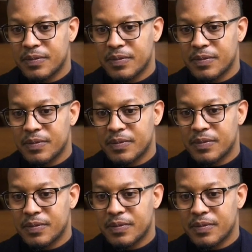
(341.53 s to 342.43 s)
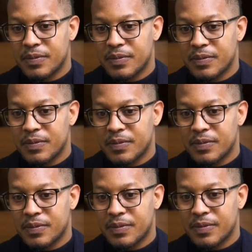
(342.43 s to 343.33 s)

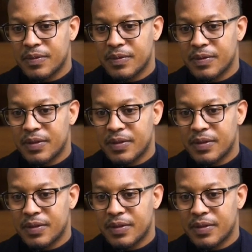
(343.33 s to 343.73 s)
[no speech]